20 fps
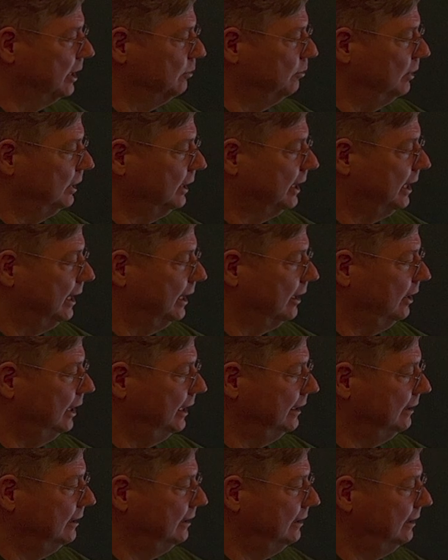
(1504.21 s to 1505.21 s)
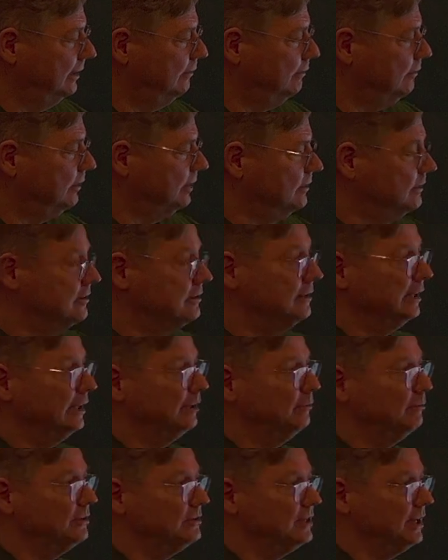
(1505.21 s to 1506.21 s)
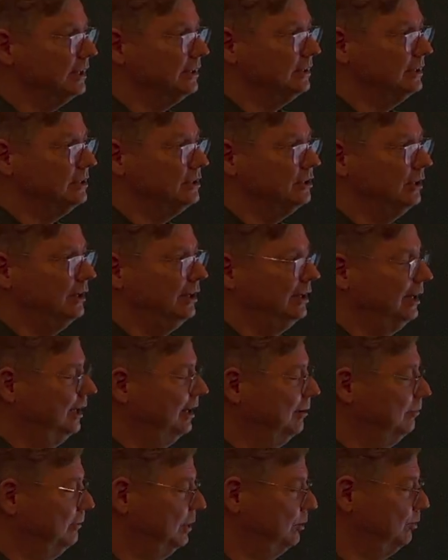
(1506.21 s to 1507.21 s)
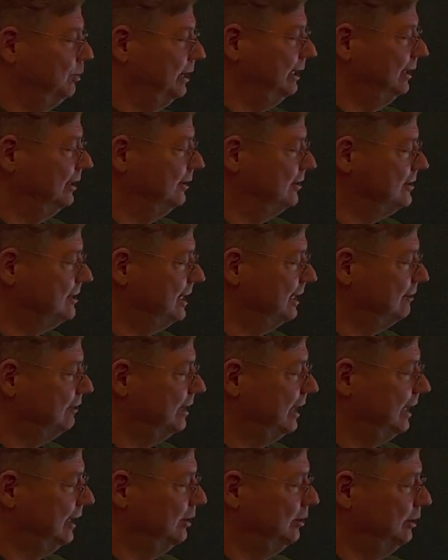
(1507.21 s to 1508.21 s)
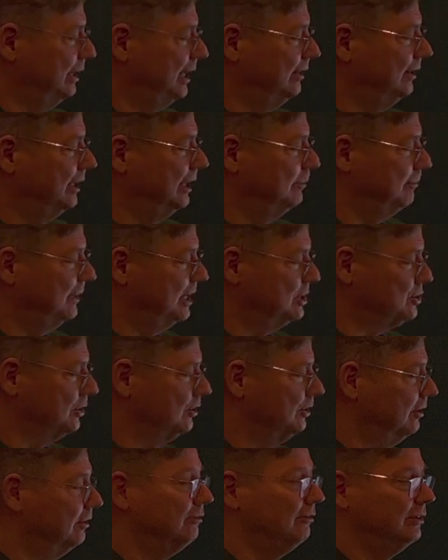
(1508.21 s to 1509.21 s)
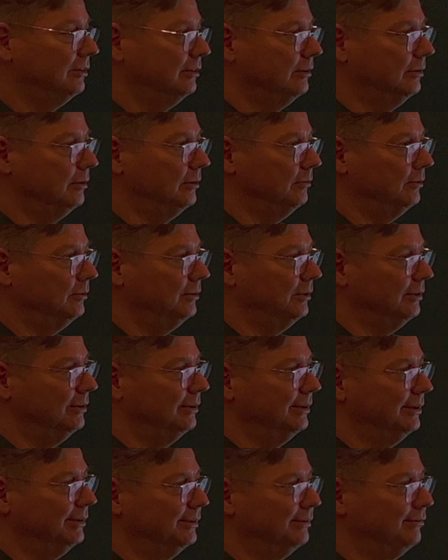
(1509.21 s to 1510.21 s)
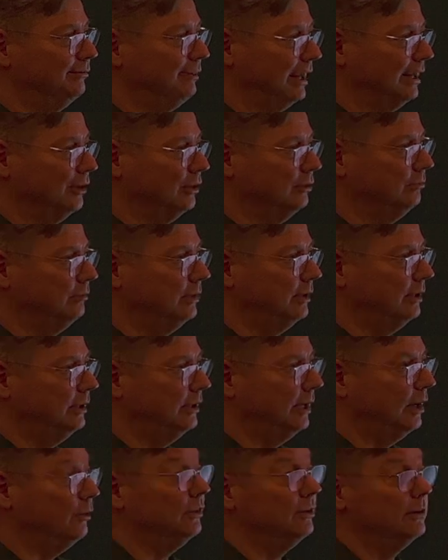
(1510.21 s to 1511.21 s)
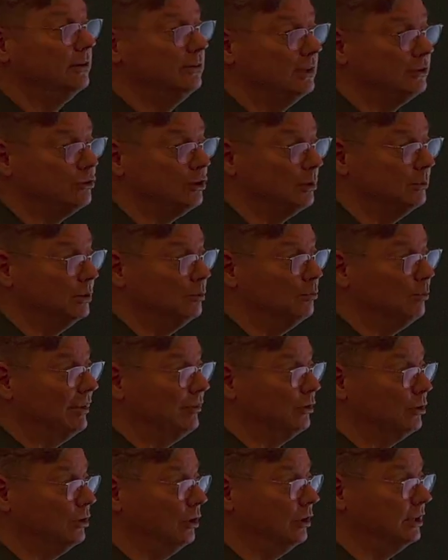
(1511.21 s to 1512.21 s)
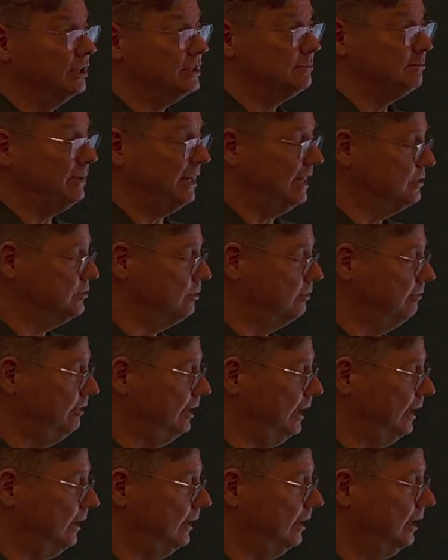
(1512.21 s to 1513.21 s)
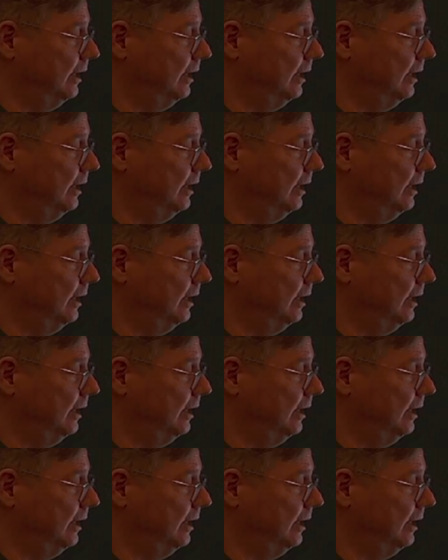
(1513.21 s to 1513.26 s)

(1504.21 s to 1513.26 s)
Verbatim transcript: will calculate the difference in percentage between the set value and their measured uh, value right. and determine whether or not it's pass or fail